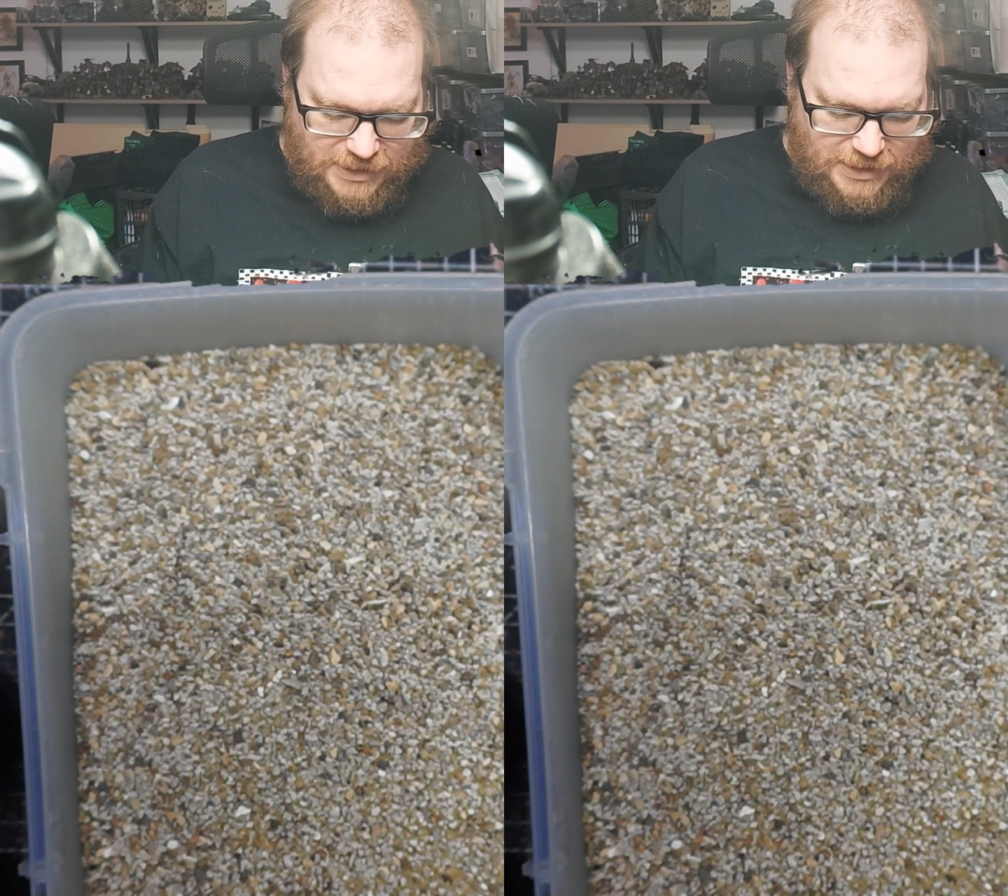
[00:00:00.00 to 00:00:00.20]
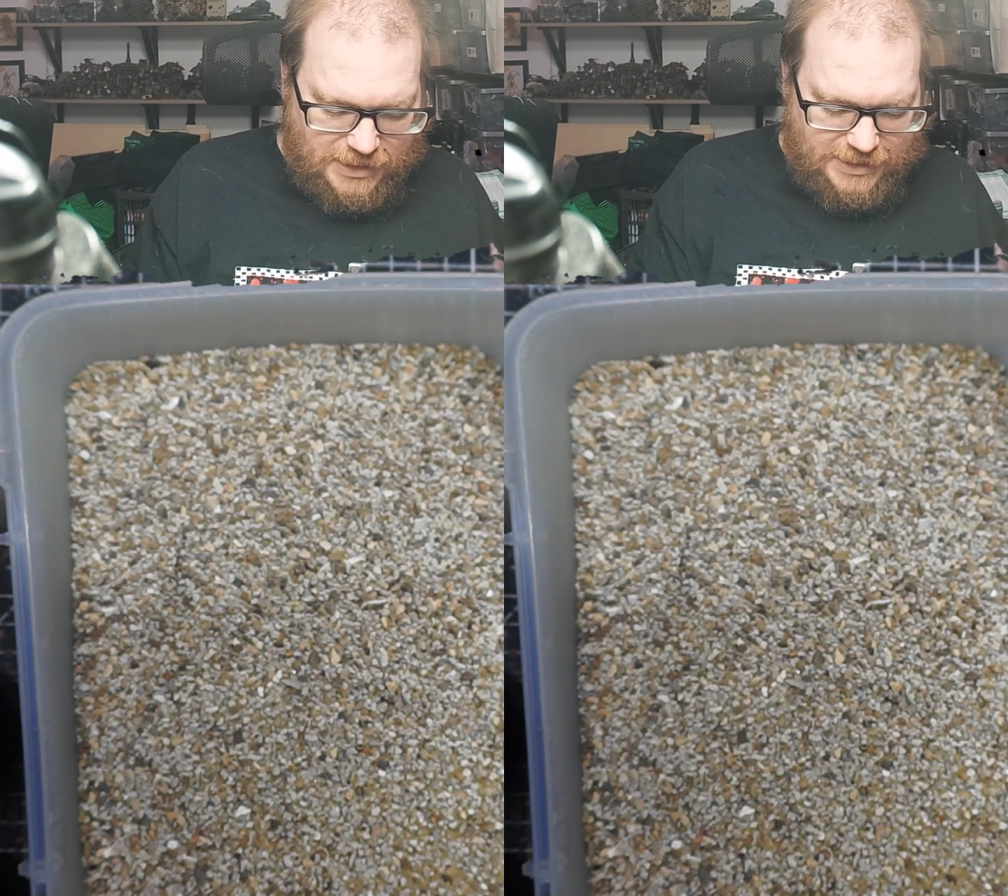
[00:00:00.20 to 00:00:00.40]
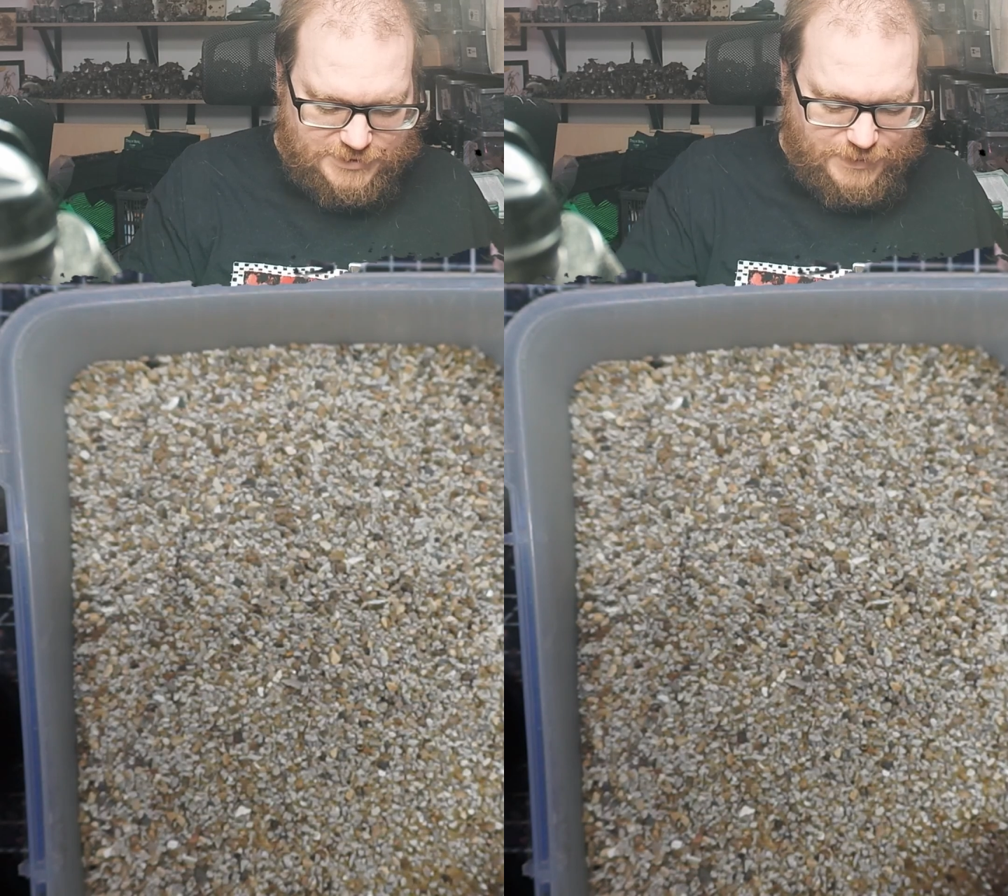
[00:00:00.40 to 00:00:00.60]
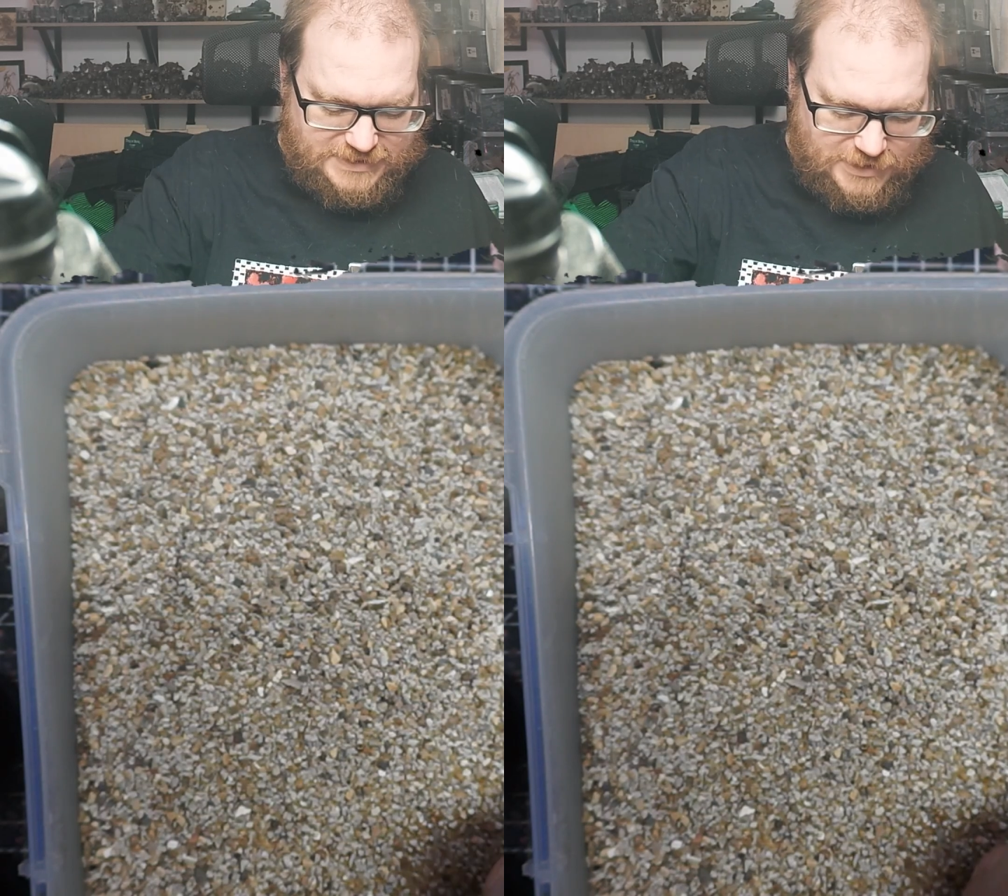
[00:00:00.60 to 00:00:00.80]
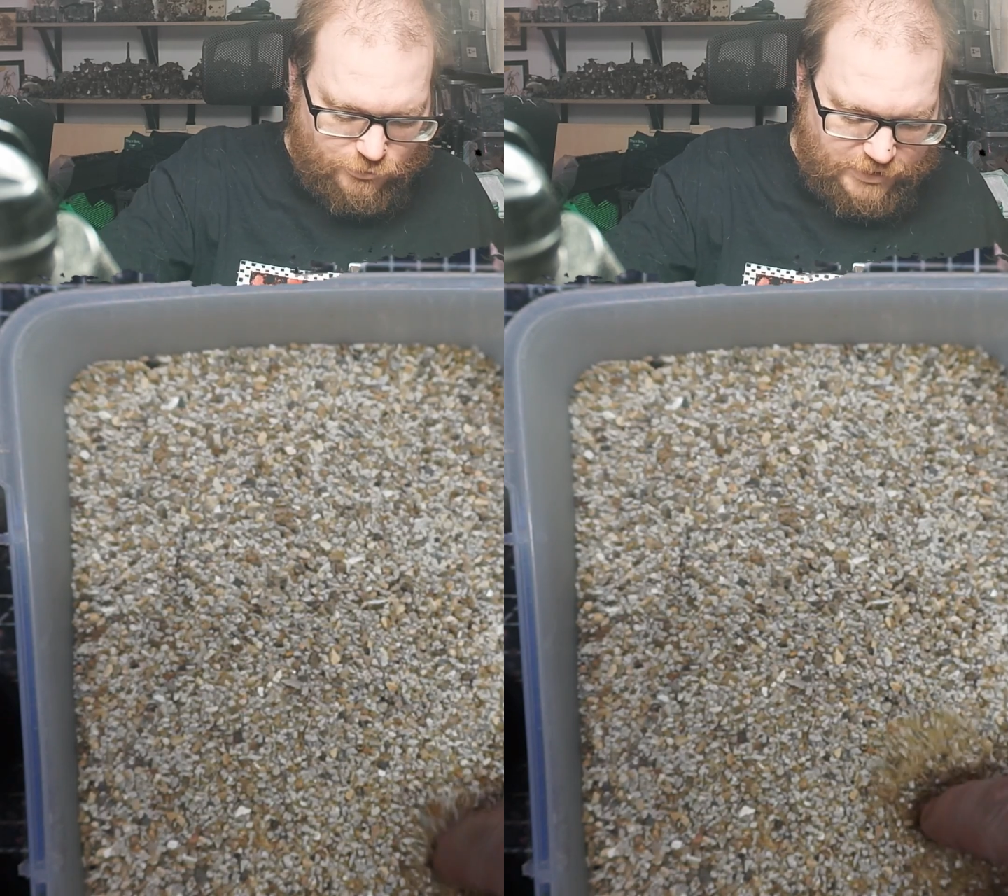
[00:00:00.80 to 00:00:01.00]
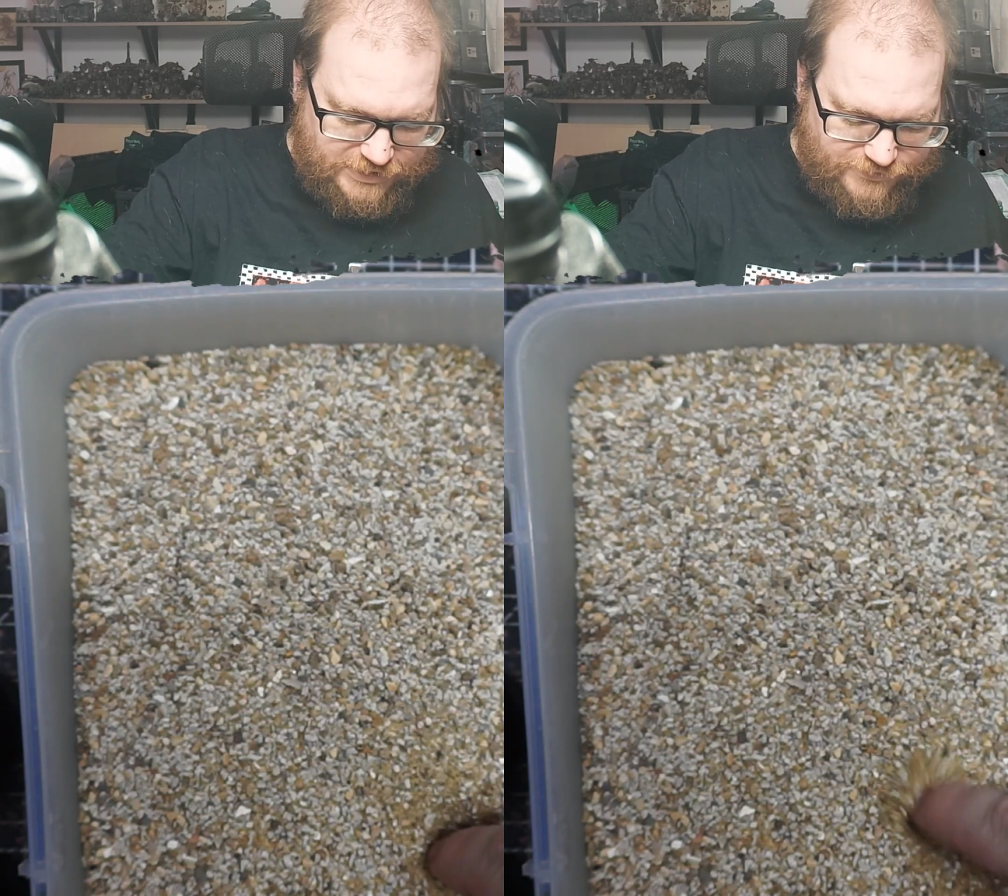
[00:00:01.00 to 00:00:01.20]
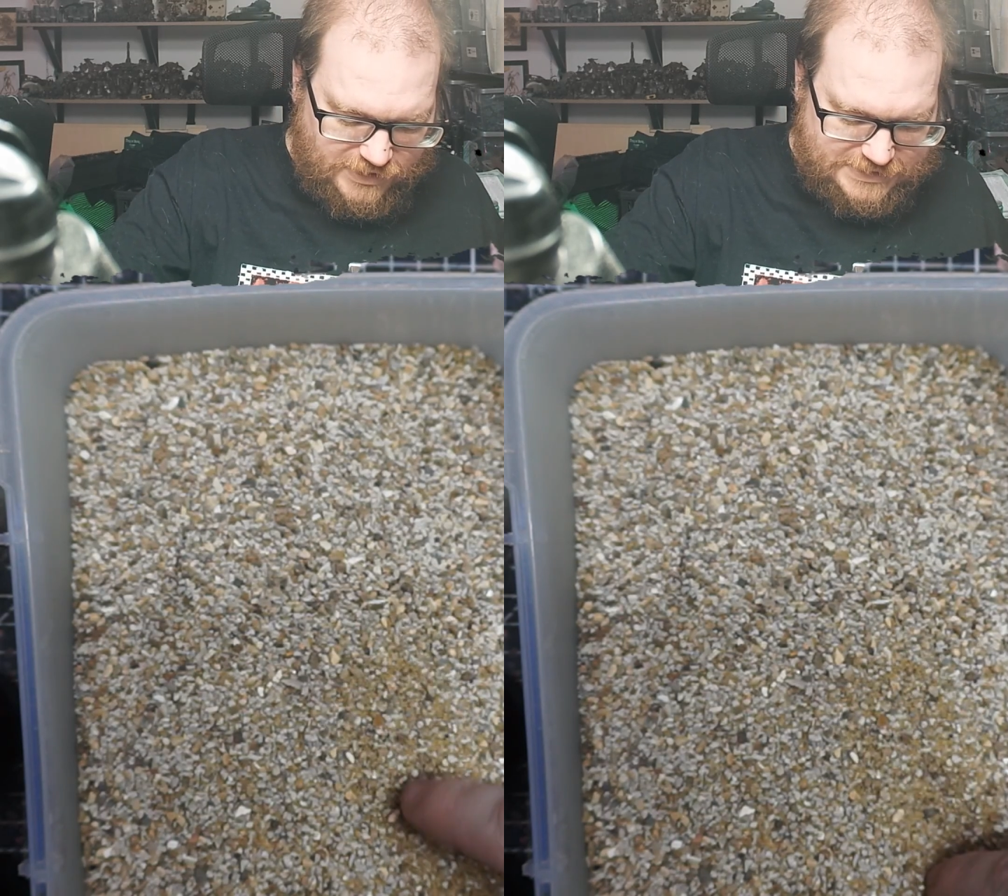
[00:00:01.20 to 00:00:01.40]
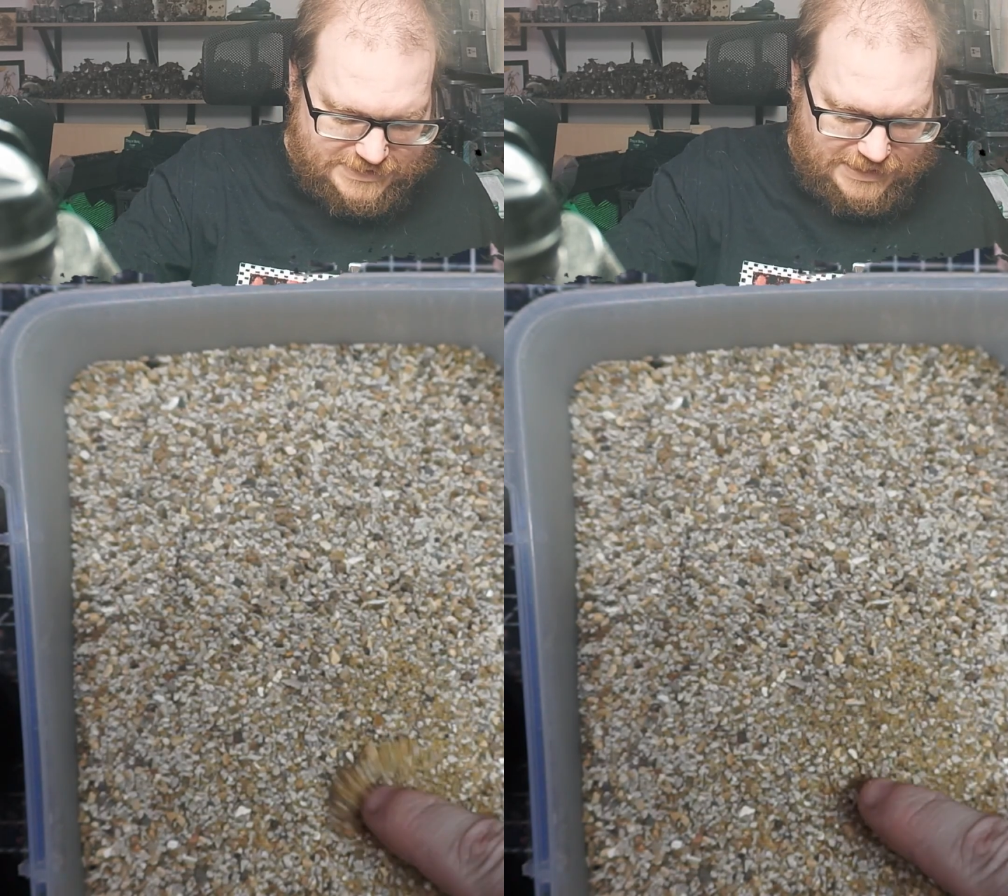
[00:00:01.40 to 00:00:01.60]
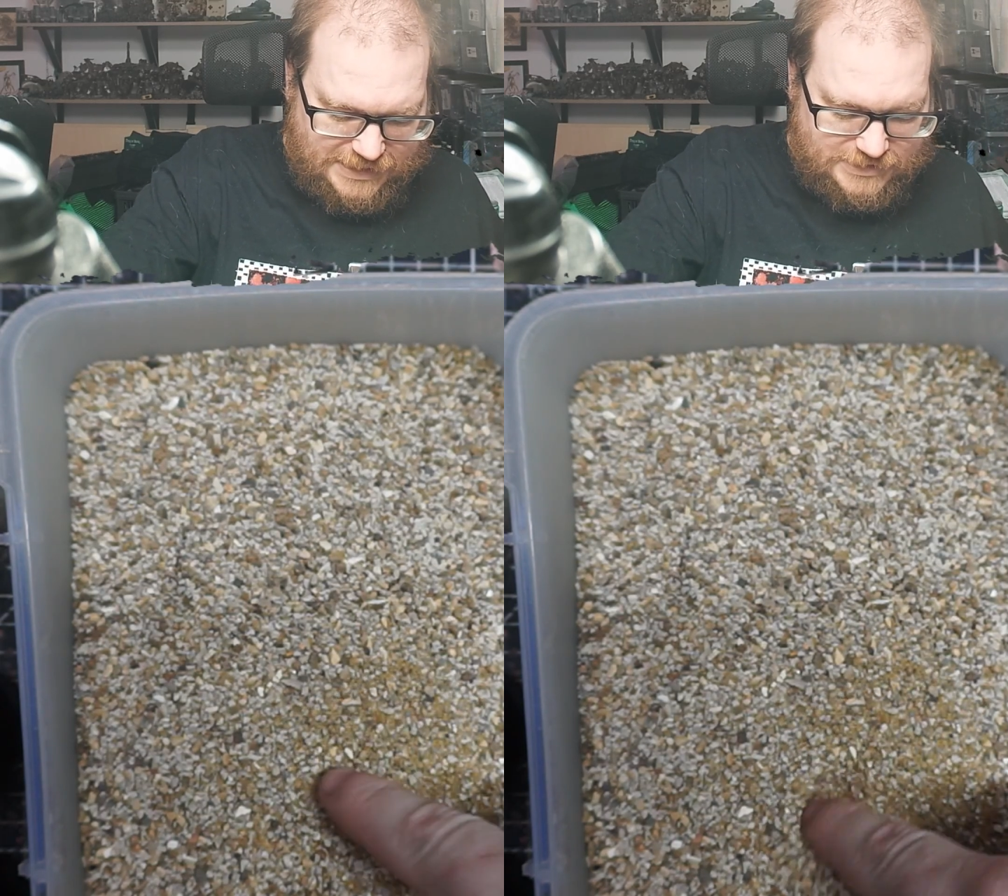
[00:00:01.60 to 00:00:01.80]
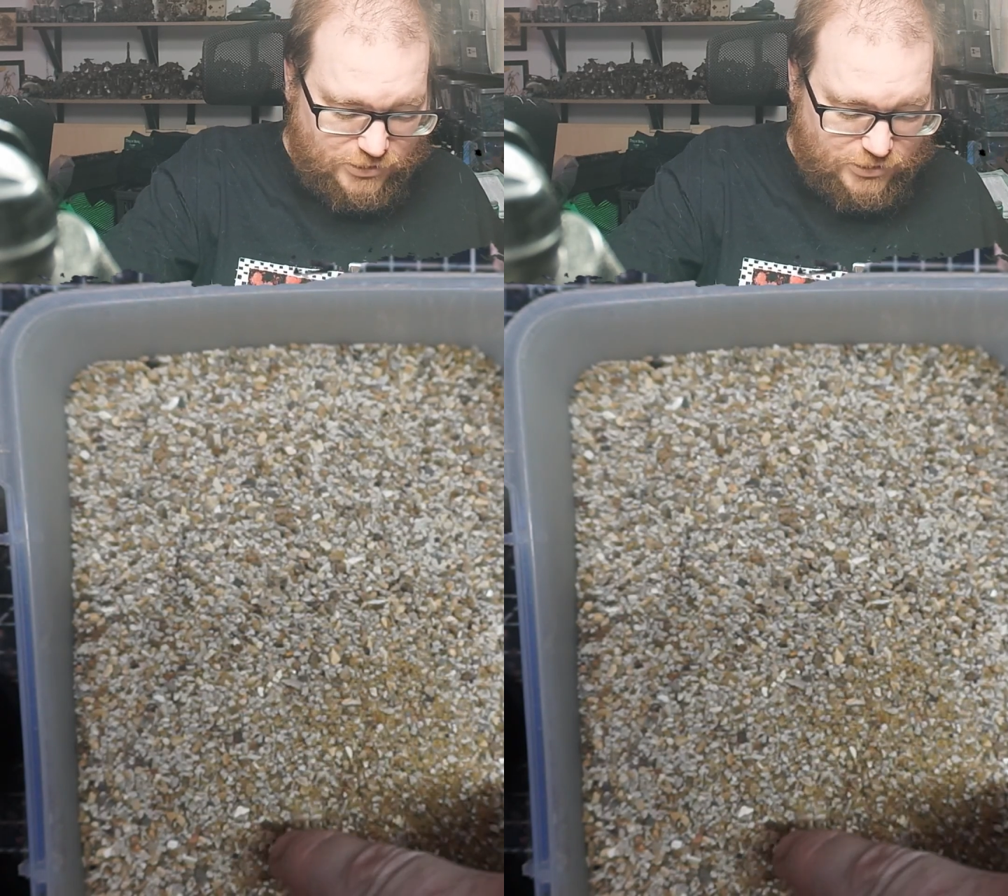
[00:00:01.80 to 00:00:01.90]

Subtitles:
It's basically a really fine sand